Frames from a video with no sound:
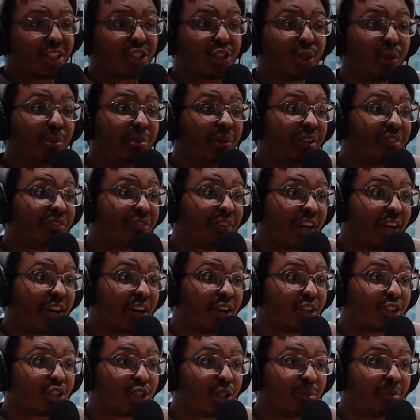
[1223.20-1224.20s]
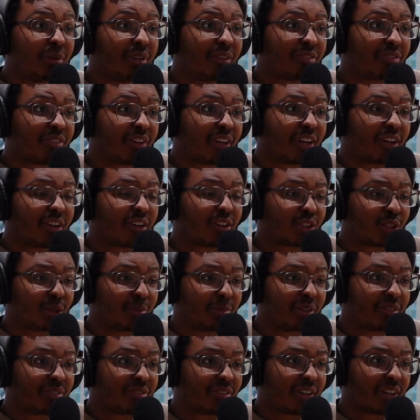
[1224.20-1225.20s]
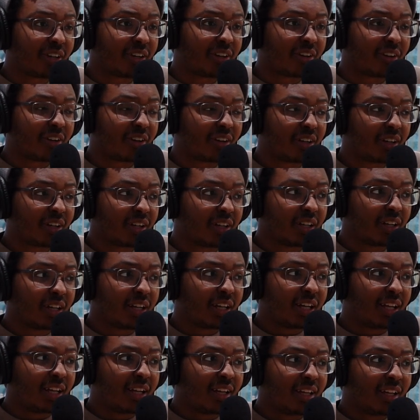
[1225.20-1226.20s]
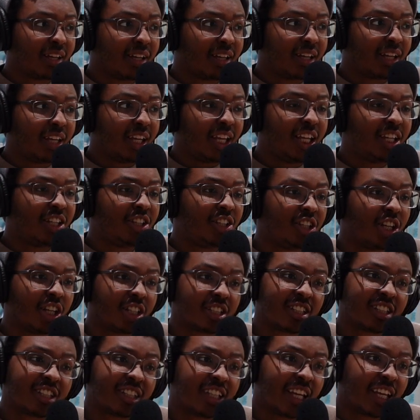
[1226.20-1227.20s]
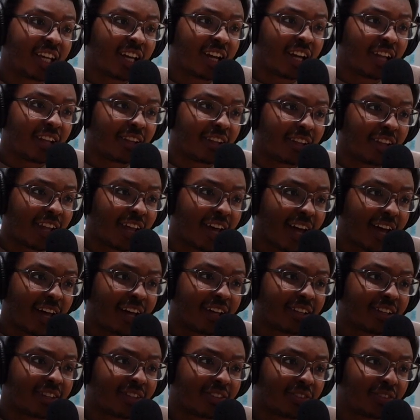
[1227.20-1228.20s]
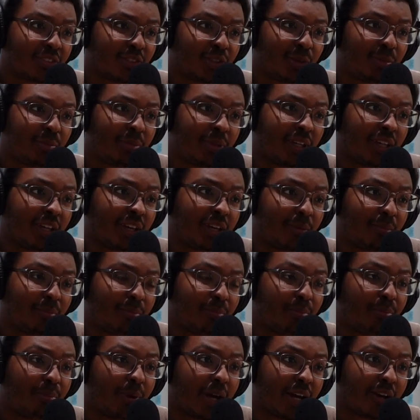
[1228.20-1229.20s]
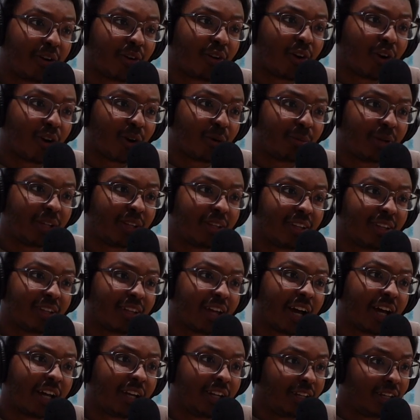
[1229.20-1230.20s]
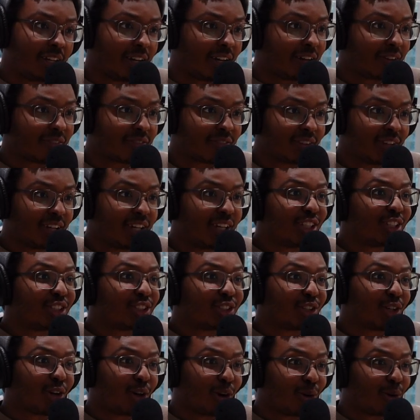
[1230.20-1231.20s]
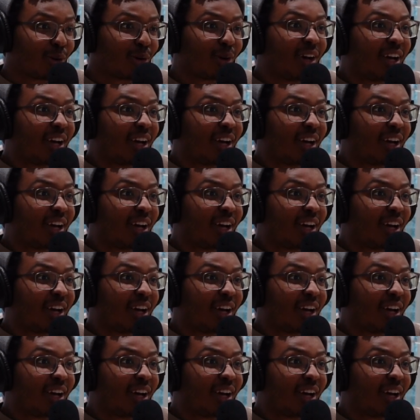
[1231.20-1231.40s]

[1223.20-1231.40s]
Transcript: To be fair, it doesn't take a lot to be a better army than the IDF. So,